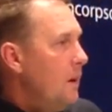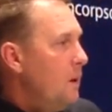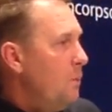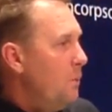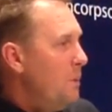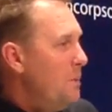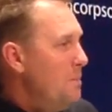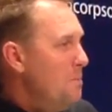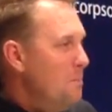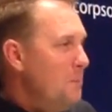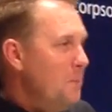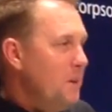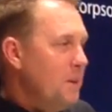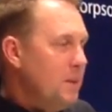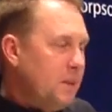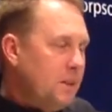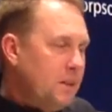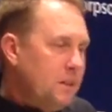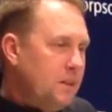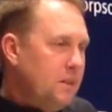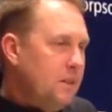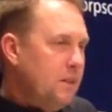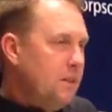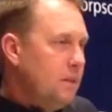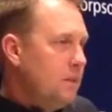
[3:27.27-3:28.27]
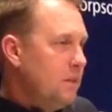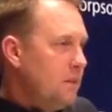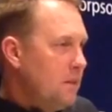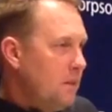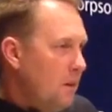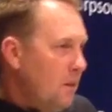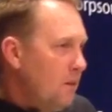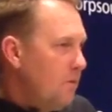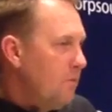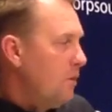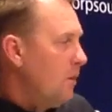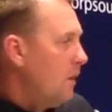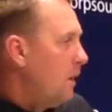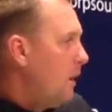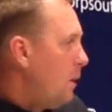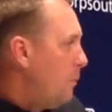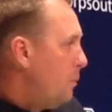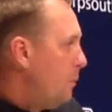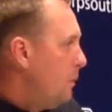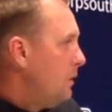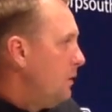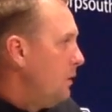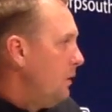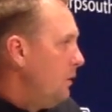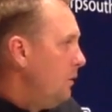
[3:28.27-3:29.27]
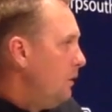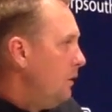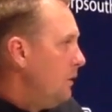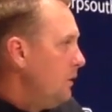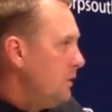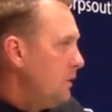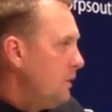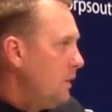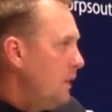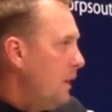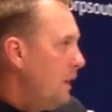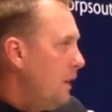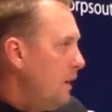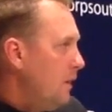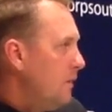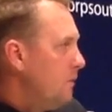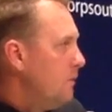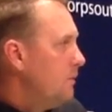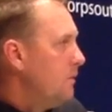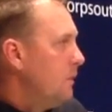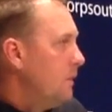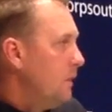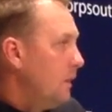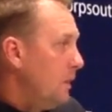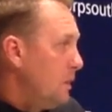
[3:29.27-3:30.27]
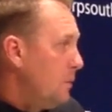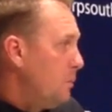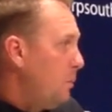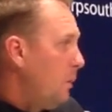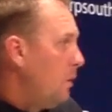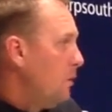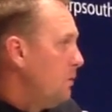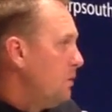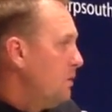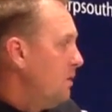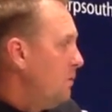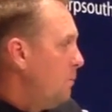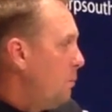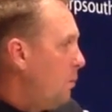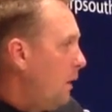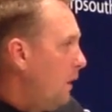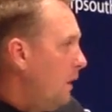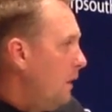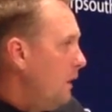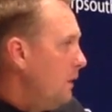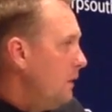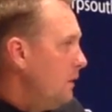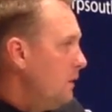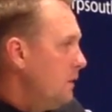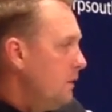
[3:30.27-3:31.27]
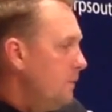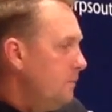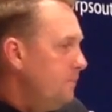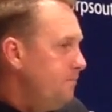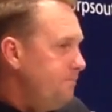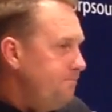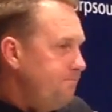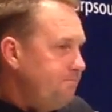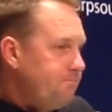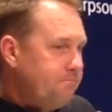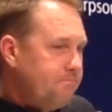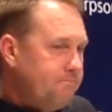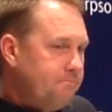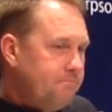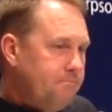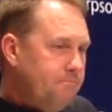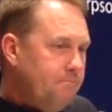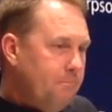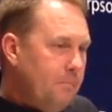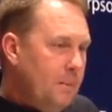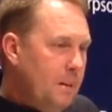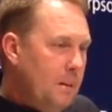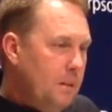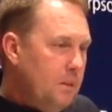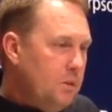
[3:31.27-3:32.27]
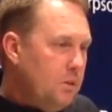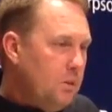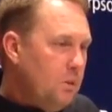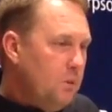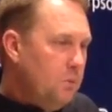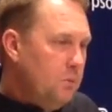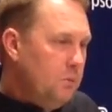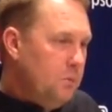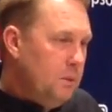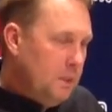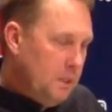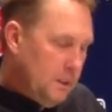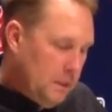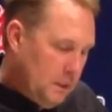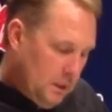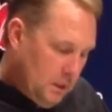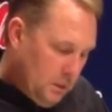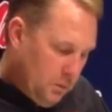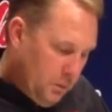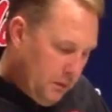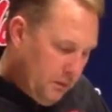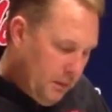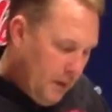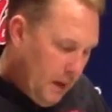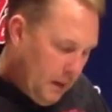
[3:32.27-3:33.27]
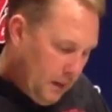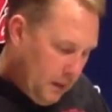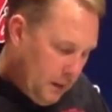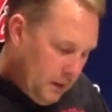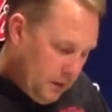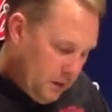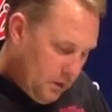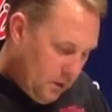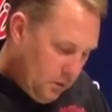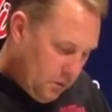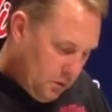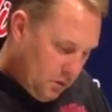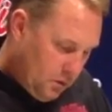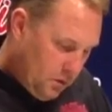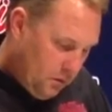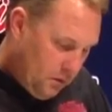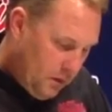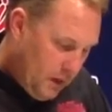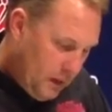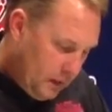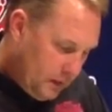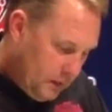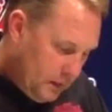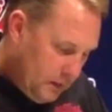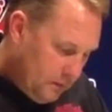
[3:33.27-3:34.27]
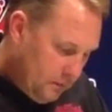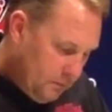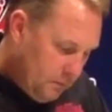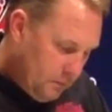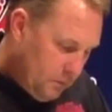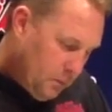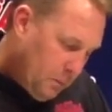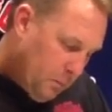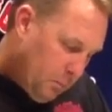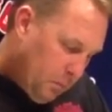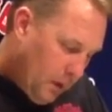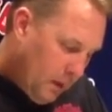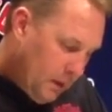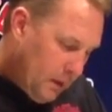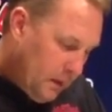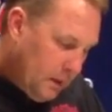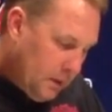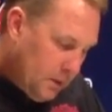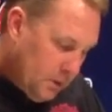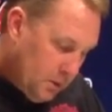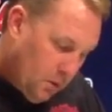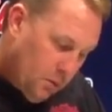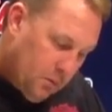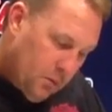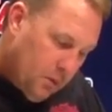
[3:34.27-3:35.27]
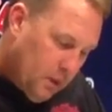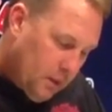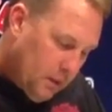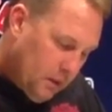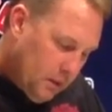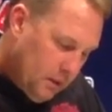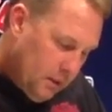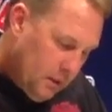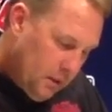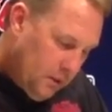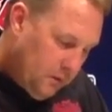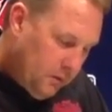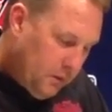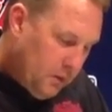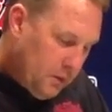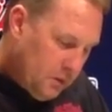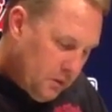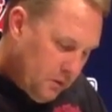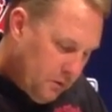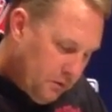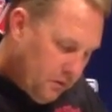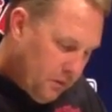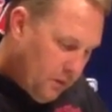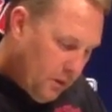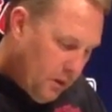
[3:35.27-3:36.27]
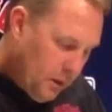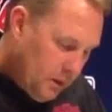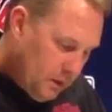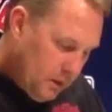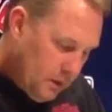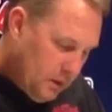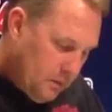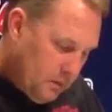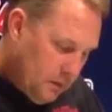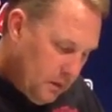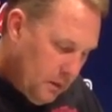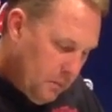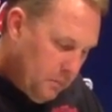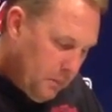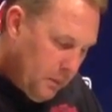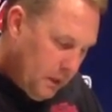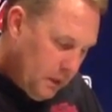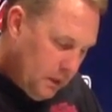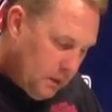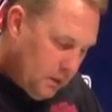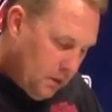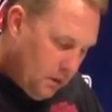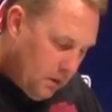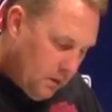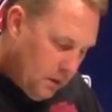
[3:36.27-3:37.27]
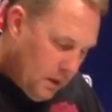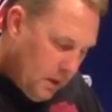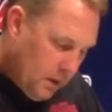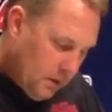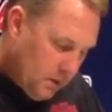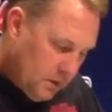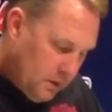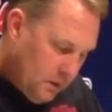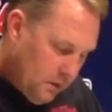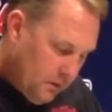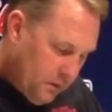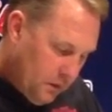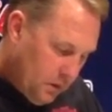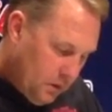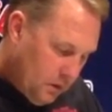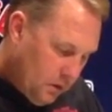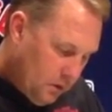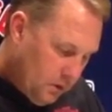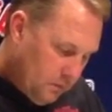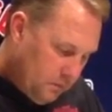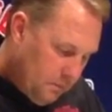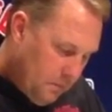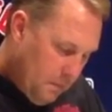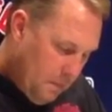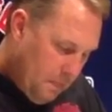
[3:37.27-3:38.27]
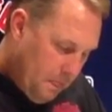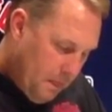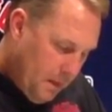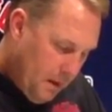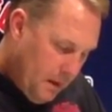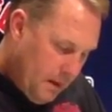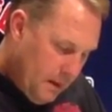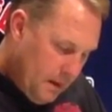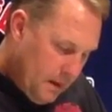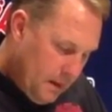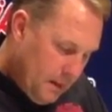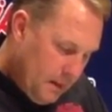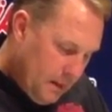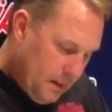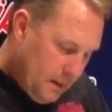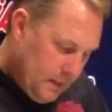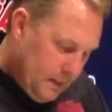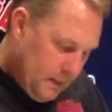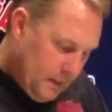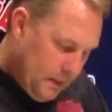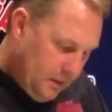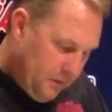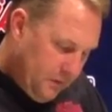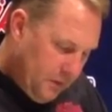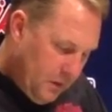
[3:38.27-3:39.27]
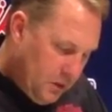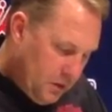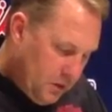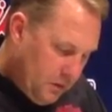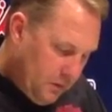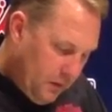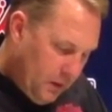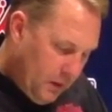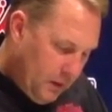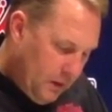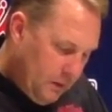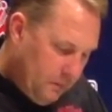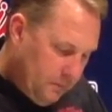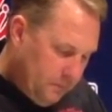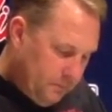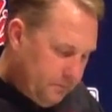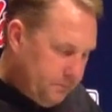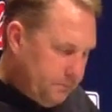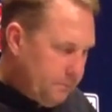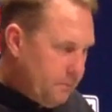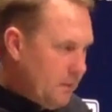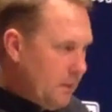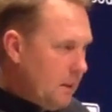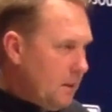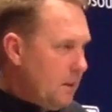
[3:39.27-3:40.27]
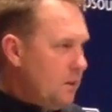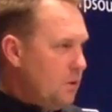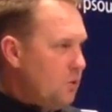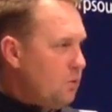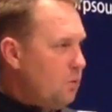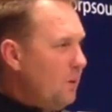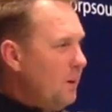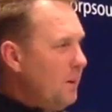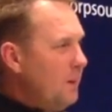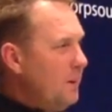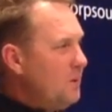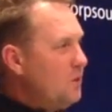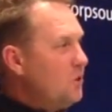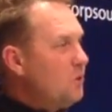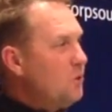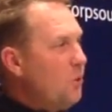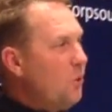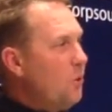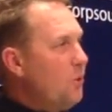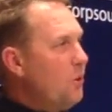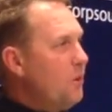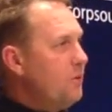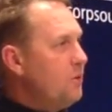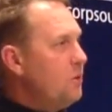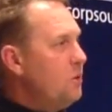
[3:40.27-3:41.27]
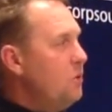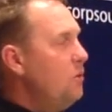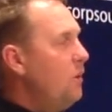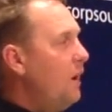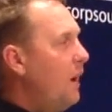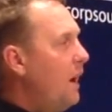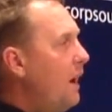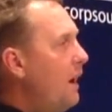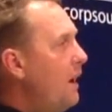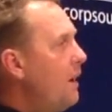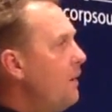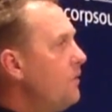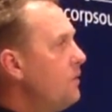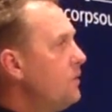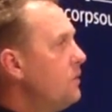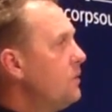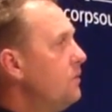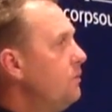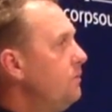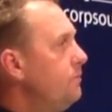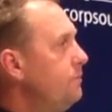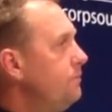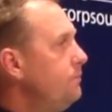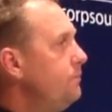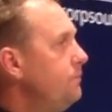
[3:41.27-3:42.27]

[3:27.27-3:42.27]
and we missed several opportunities to have explosive plays. And so we've got to get those corrected. We played against a really good defensive front that made 3rd downs difficult. Defensively, it's really a story of 2 halves.